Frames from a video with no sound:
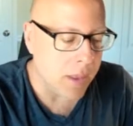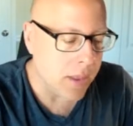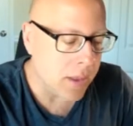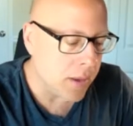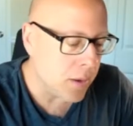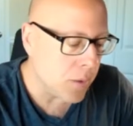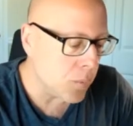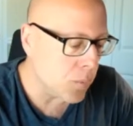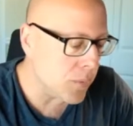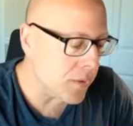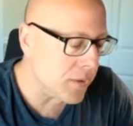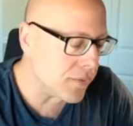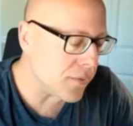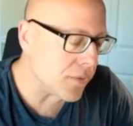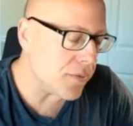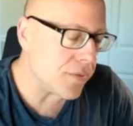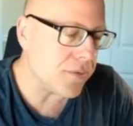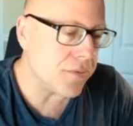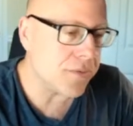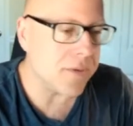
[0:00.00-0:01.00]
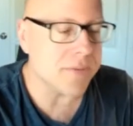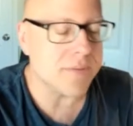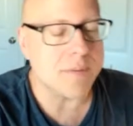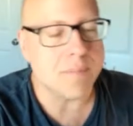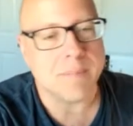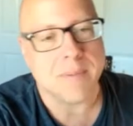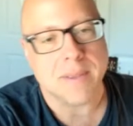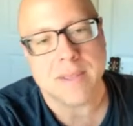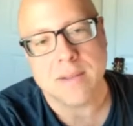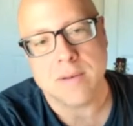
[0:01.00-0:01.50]
Research doesn't
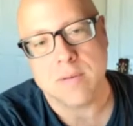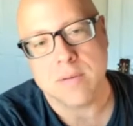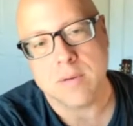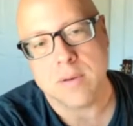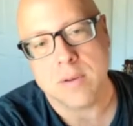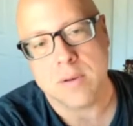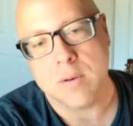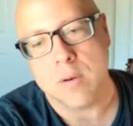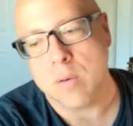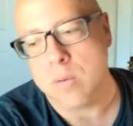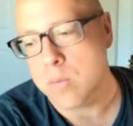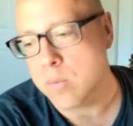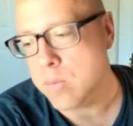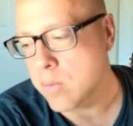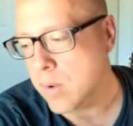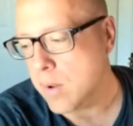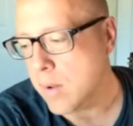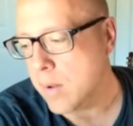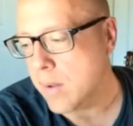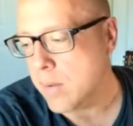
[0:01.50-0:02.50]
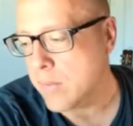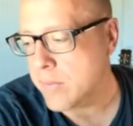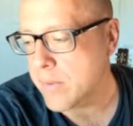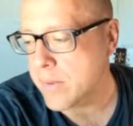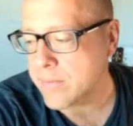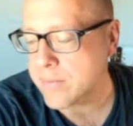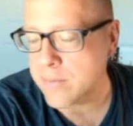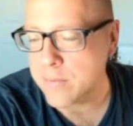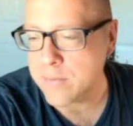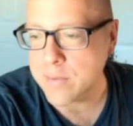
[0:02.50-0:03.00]
mean,
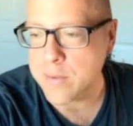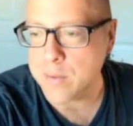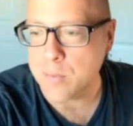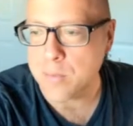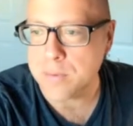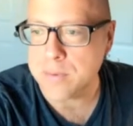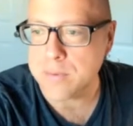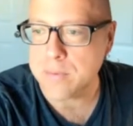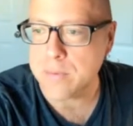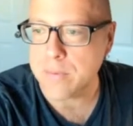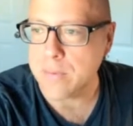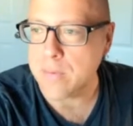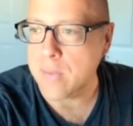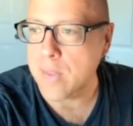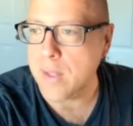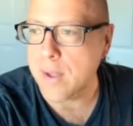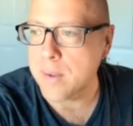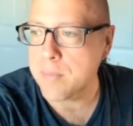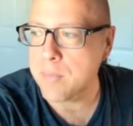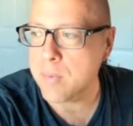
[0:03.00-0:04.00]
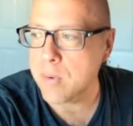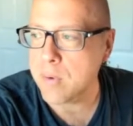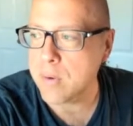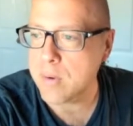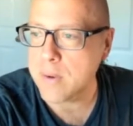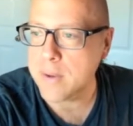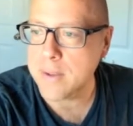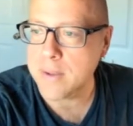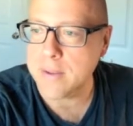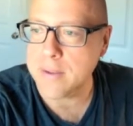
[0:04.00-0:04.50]
necessarily going to the
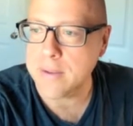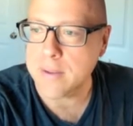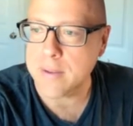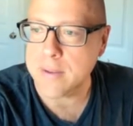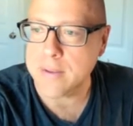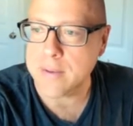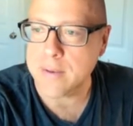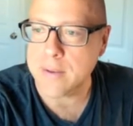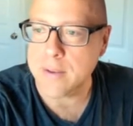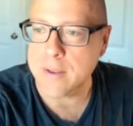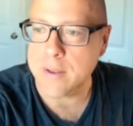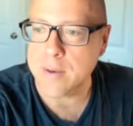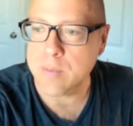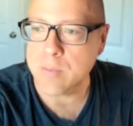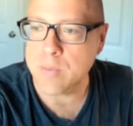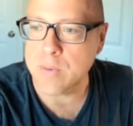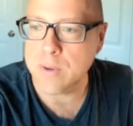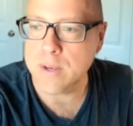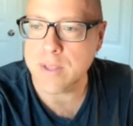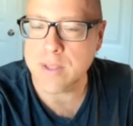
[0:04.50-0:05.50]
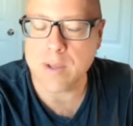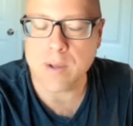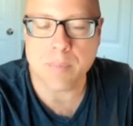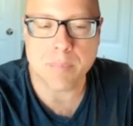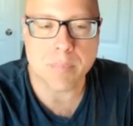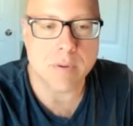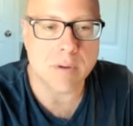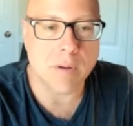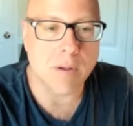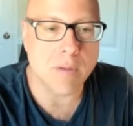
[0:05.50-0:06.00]
library and reading up
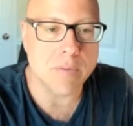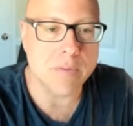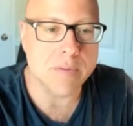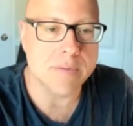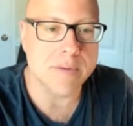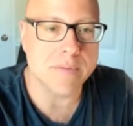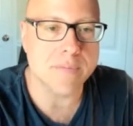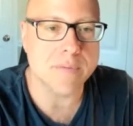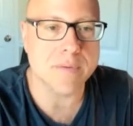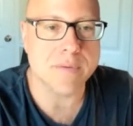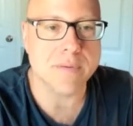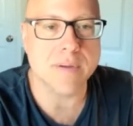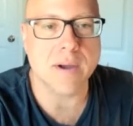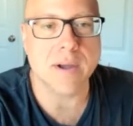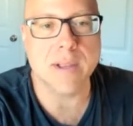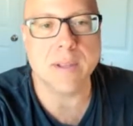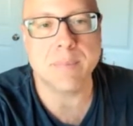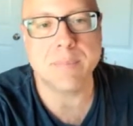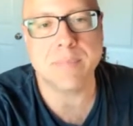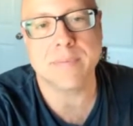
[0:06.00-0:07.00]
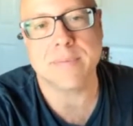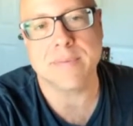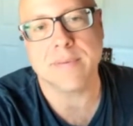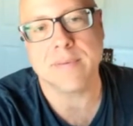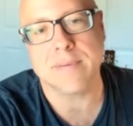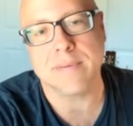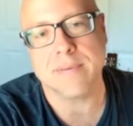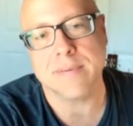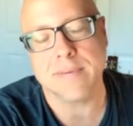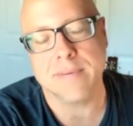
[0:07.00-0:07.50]
on all the different types
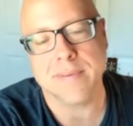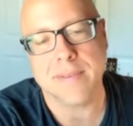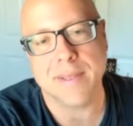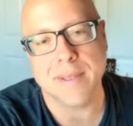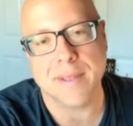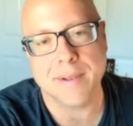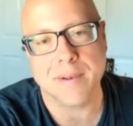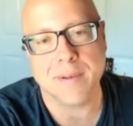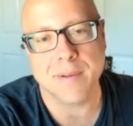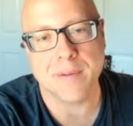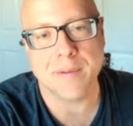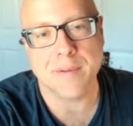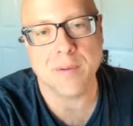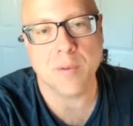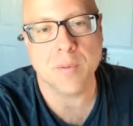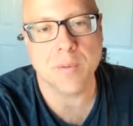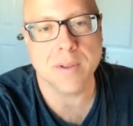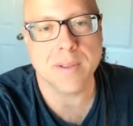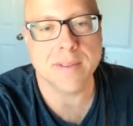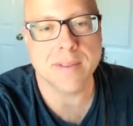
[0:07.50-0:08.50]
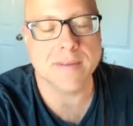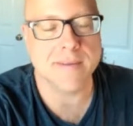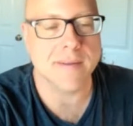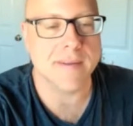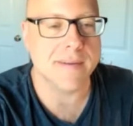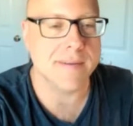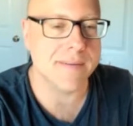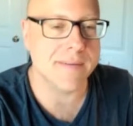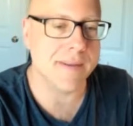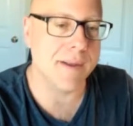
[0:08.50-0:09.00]
and knowing
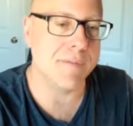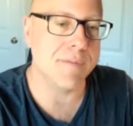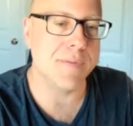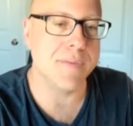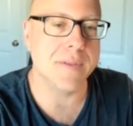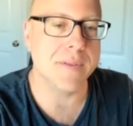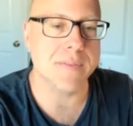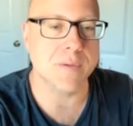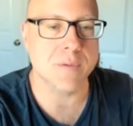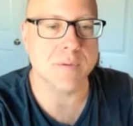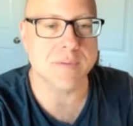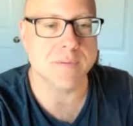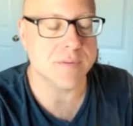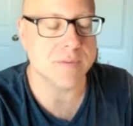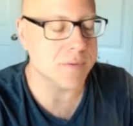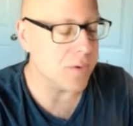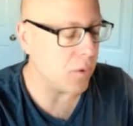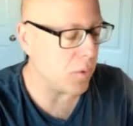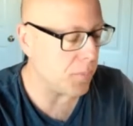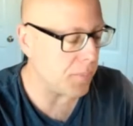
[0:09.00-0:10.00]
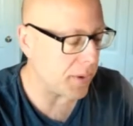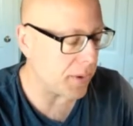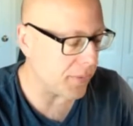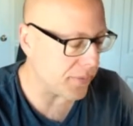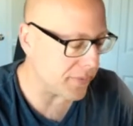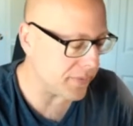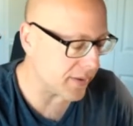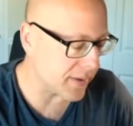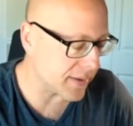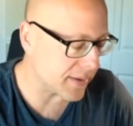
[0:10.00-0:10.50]
everything there is to know about the
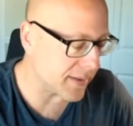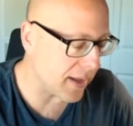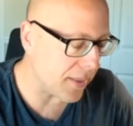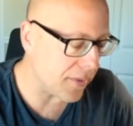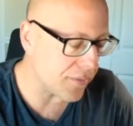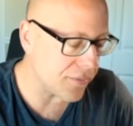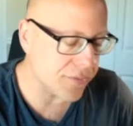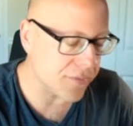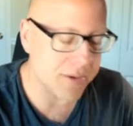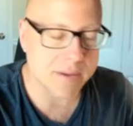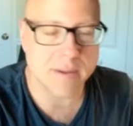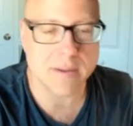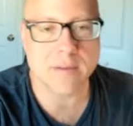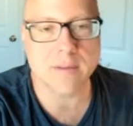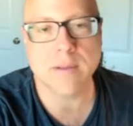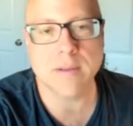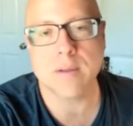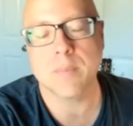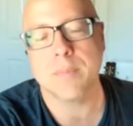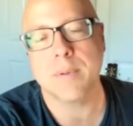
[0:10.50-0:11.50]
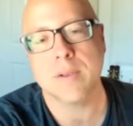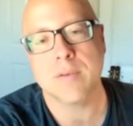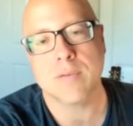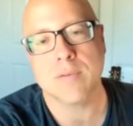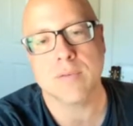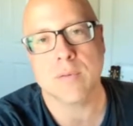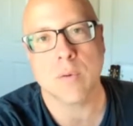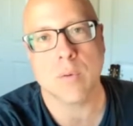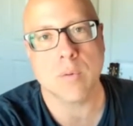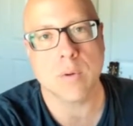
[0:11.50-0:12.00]
technology. It could be
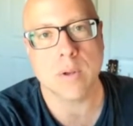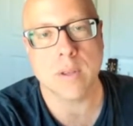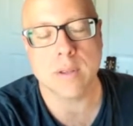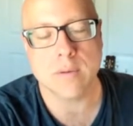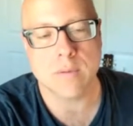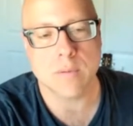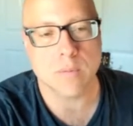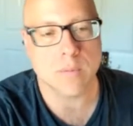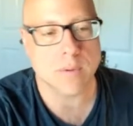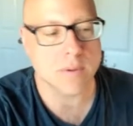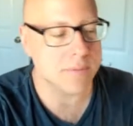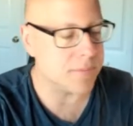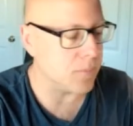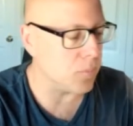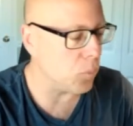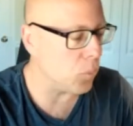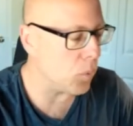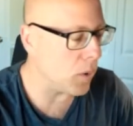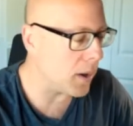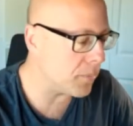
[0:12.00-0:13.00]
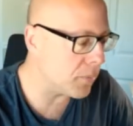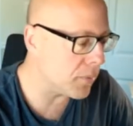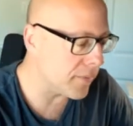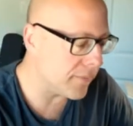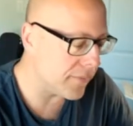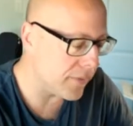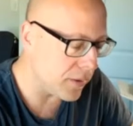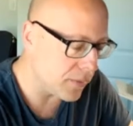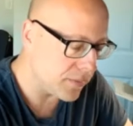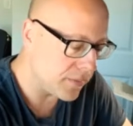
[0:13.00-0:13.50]
just going and doing some web
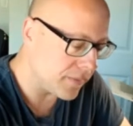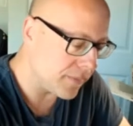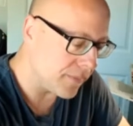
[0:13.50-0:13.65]
reviews,